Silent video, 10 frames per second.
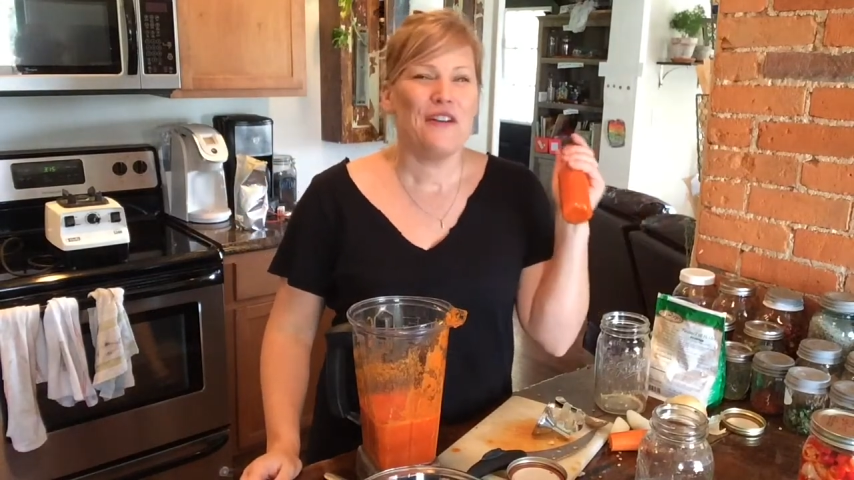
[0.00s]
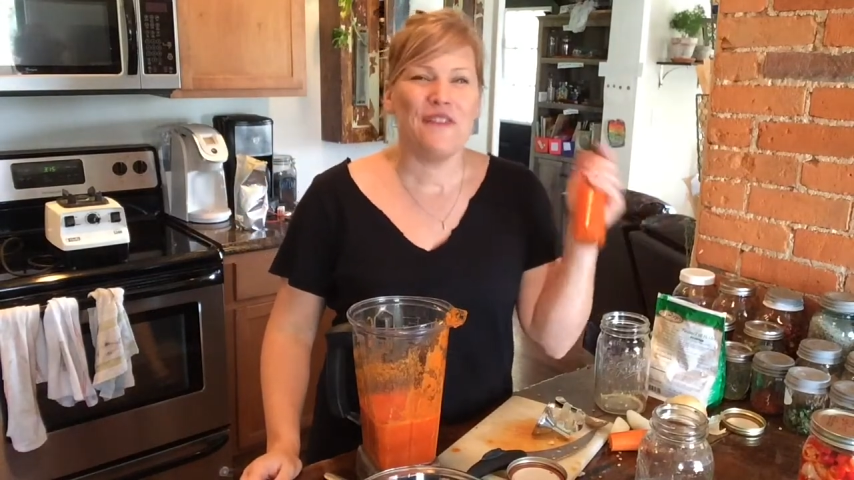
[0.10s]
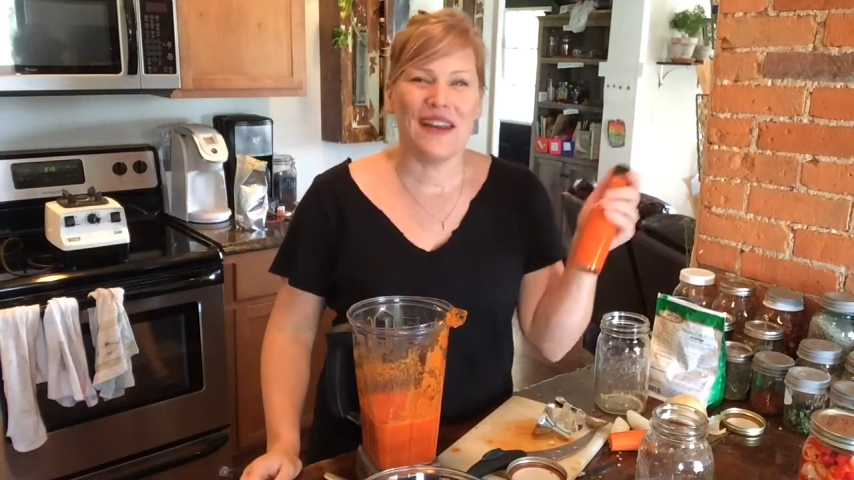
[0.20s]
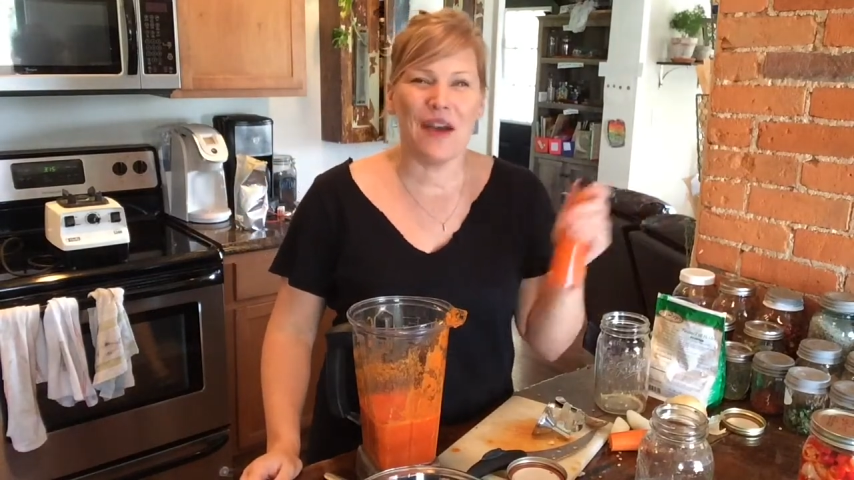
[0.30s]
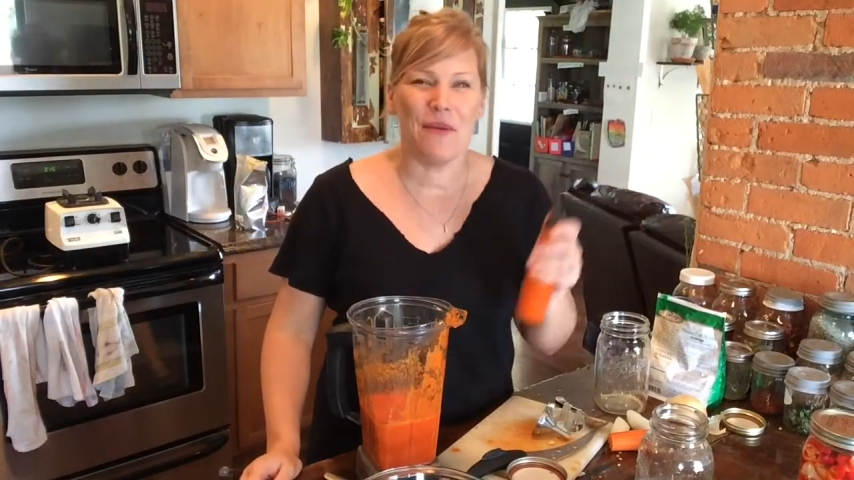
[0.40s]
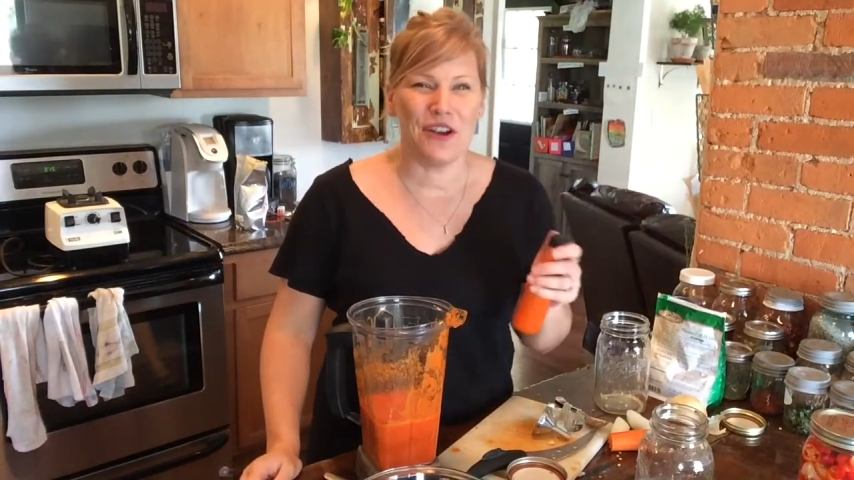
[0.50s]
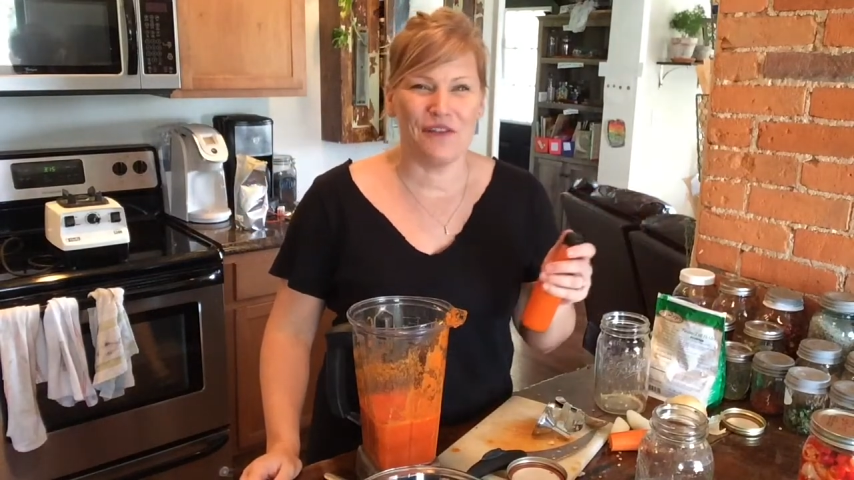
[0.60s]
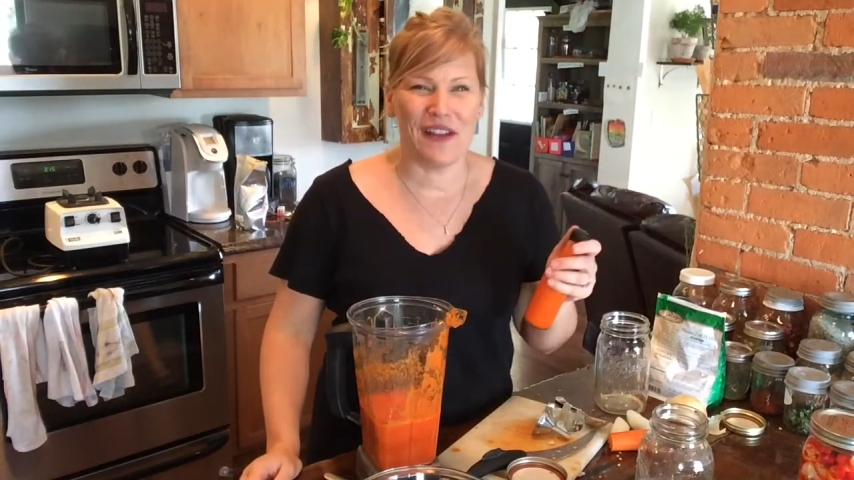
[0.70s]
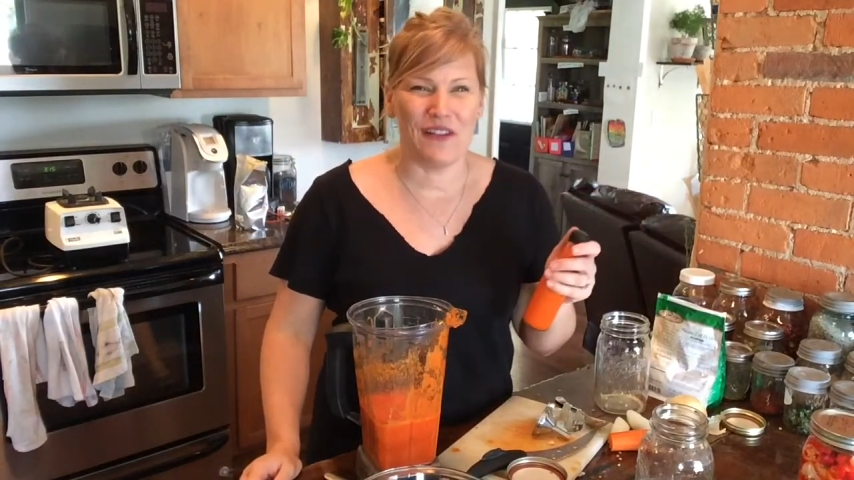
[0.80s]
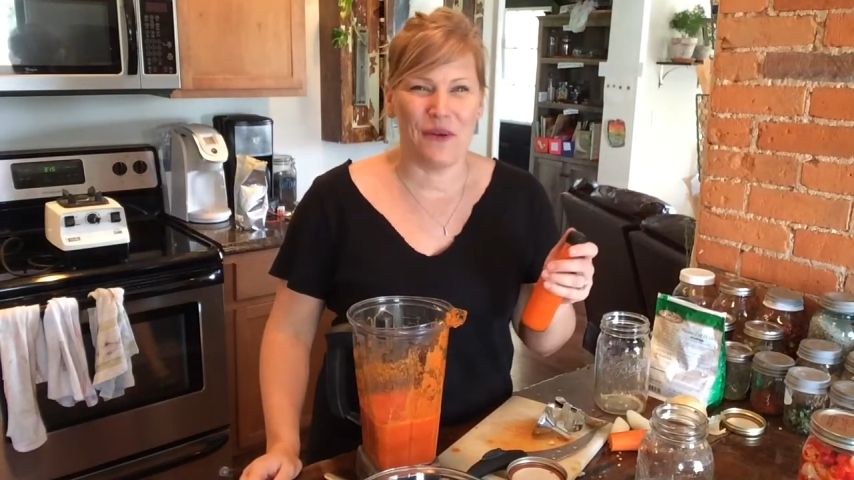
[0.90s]
find out what your
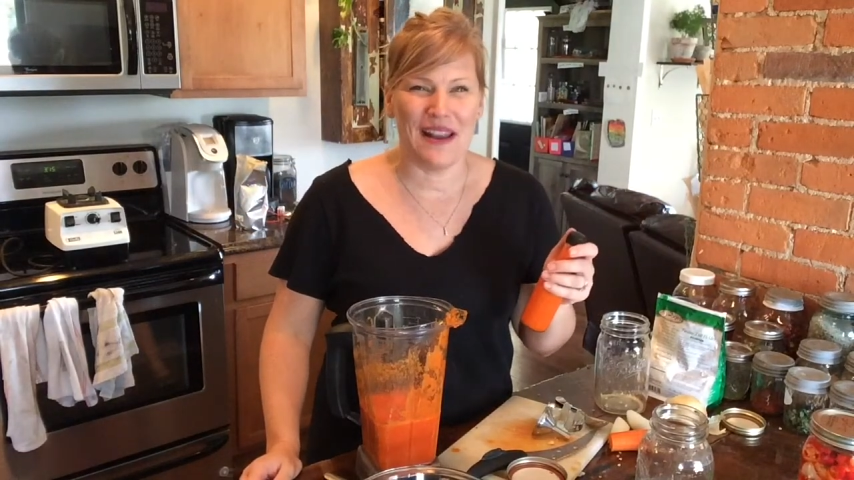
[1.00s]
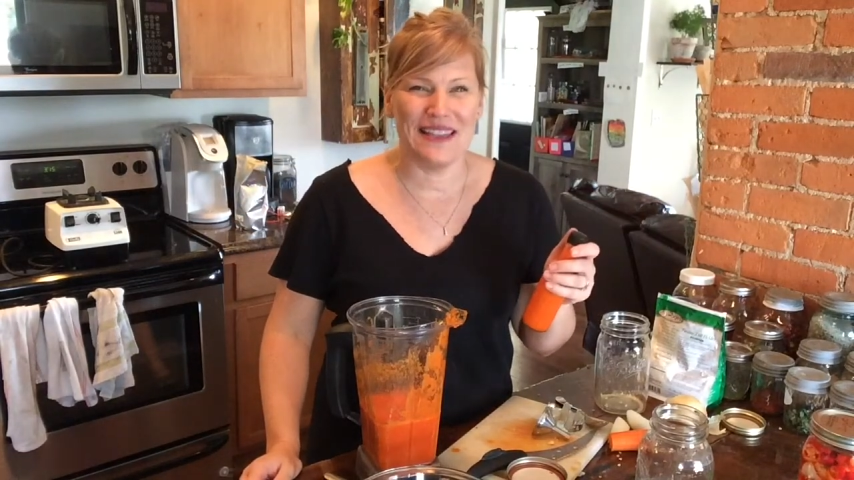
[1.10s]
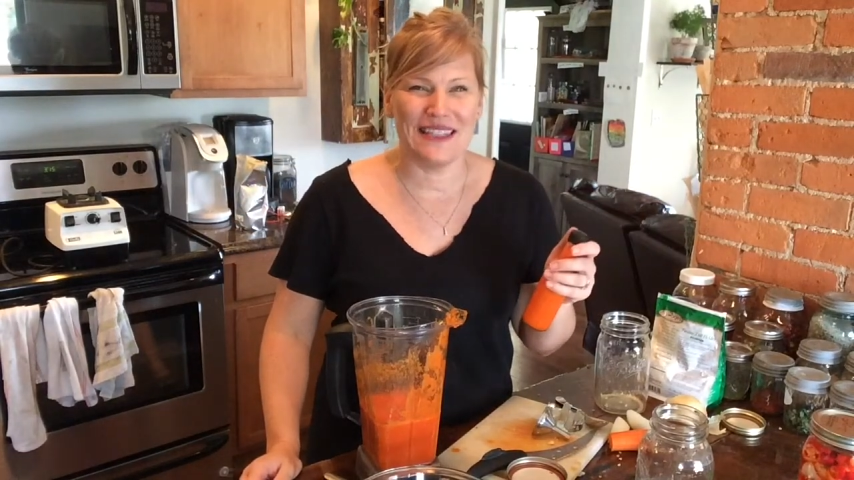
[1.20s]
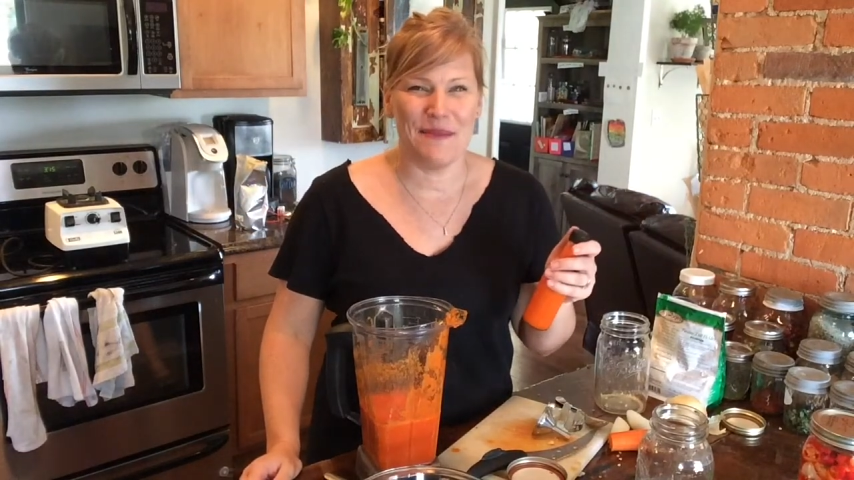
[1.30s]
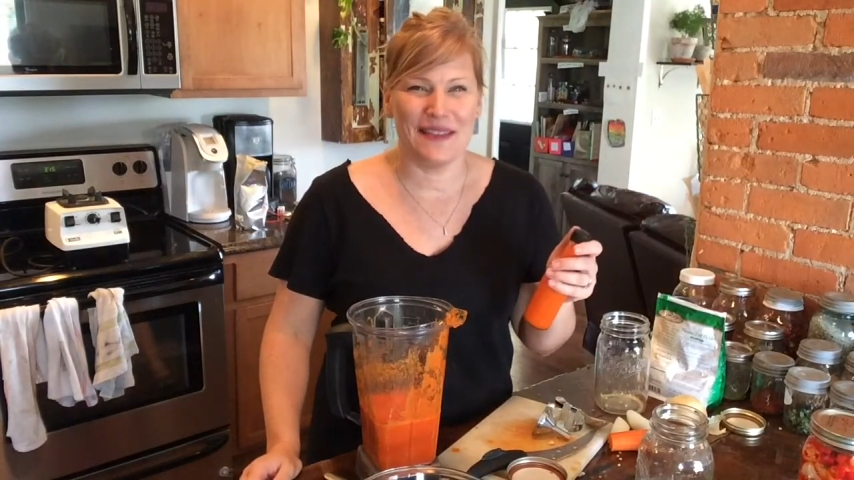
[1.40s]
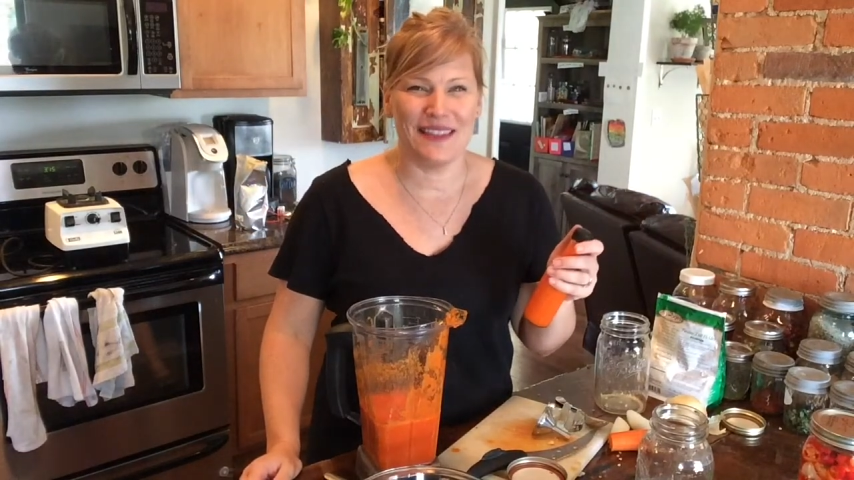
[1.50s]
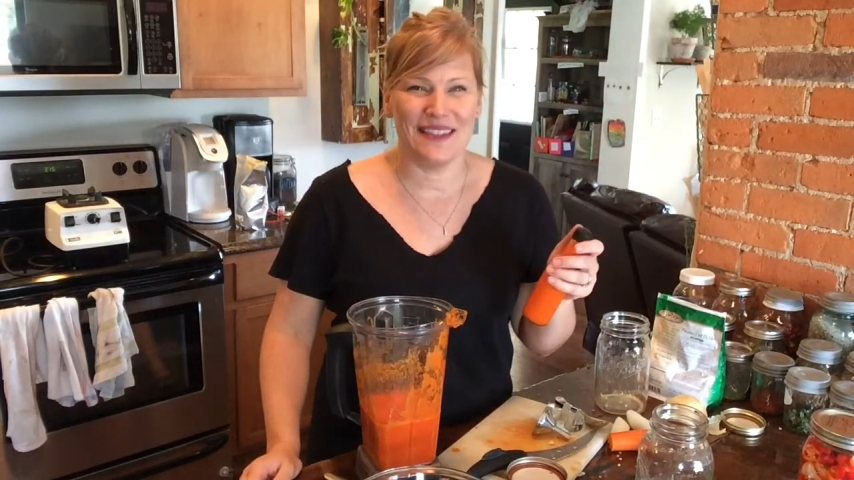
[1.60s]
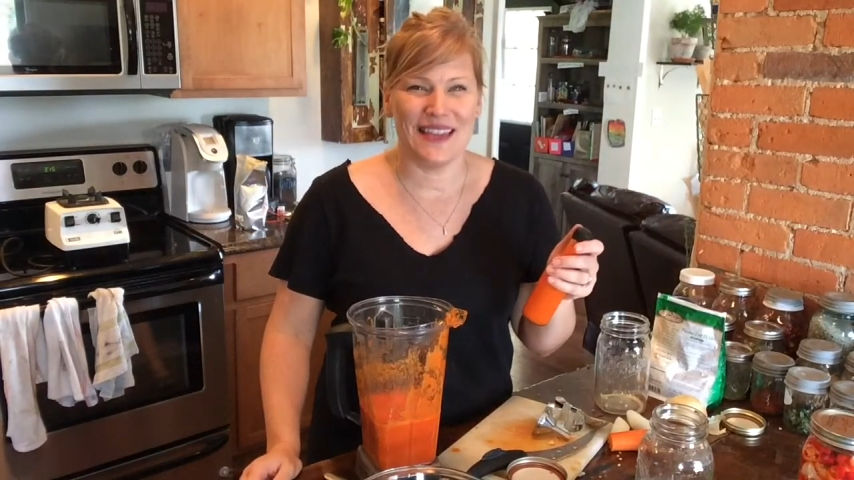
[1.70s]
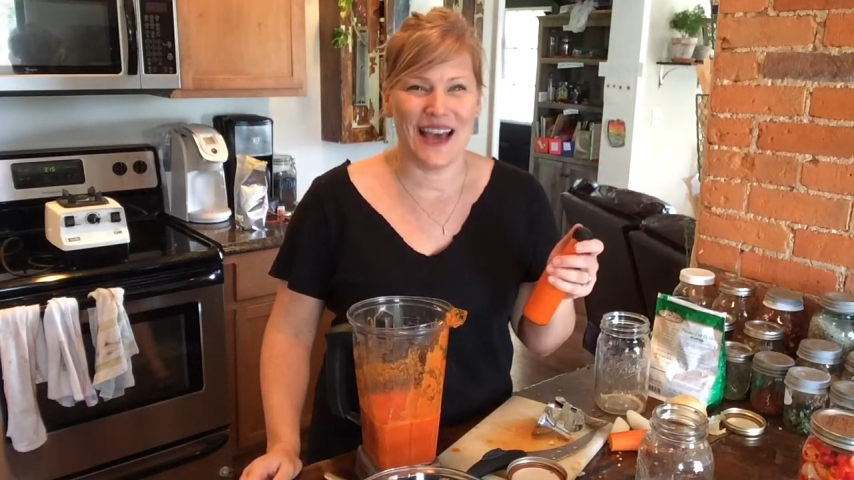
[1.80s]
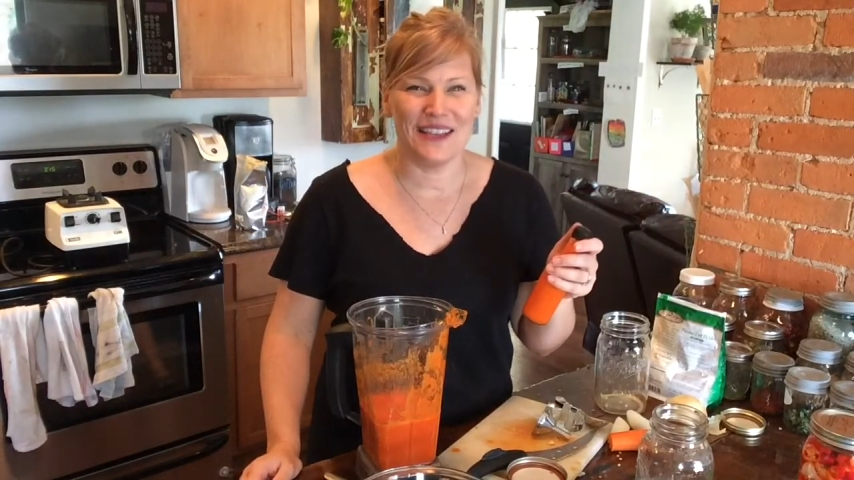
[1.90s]
favorite way is to make
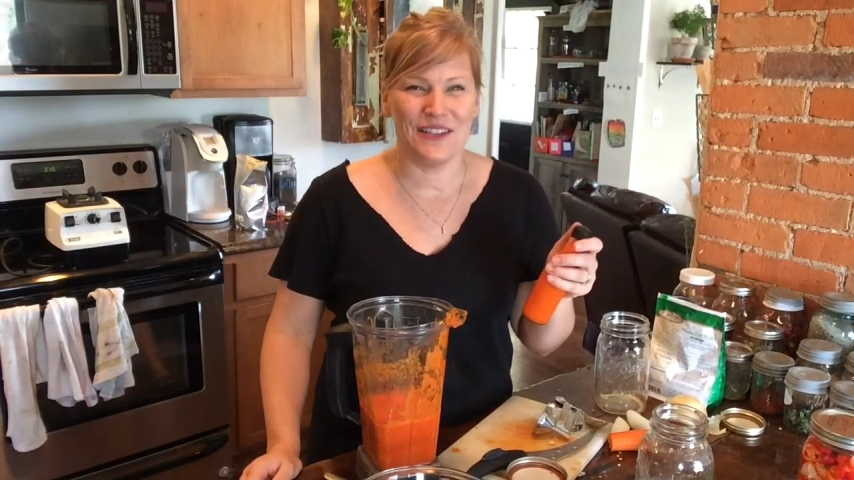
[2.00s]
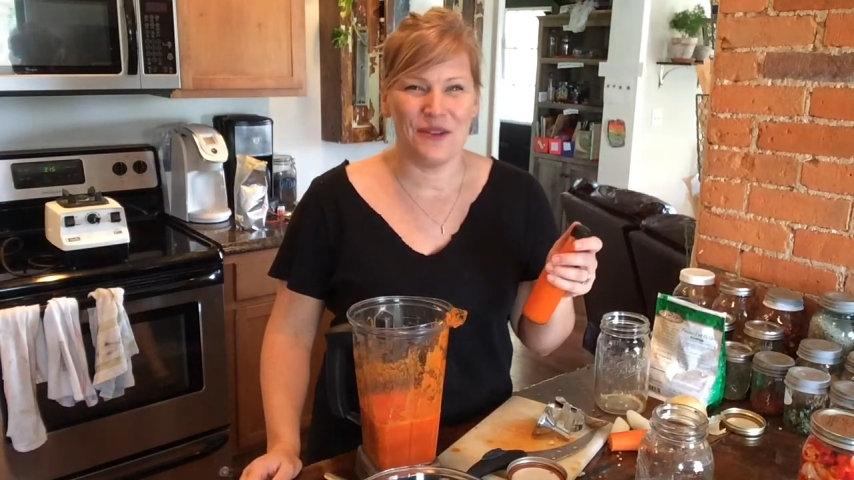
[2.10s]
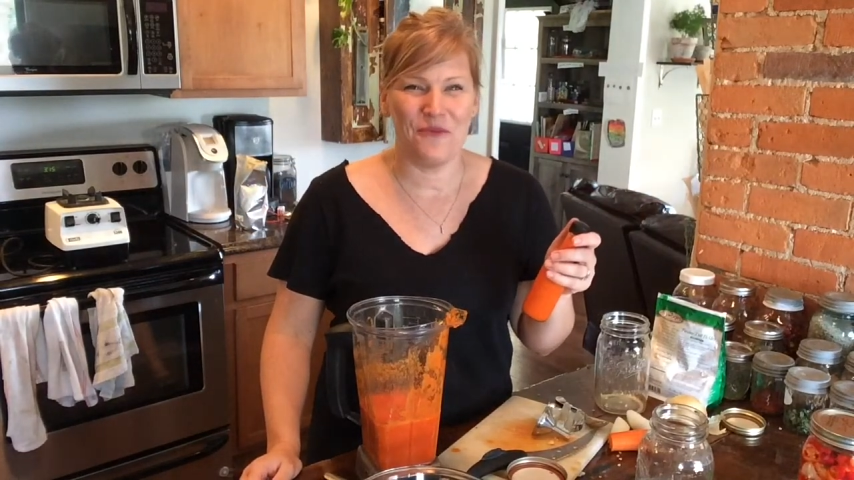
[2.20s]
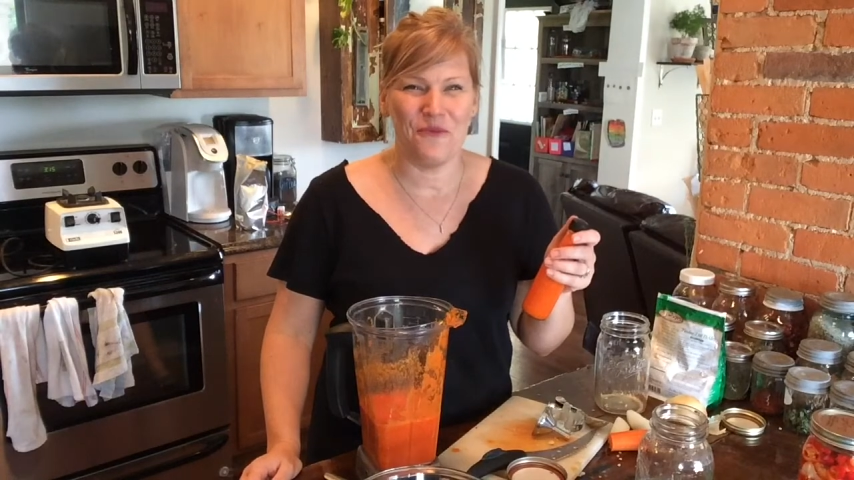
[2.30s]
these hot.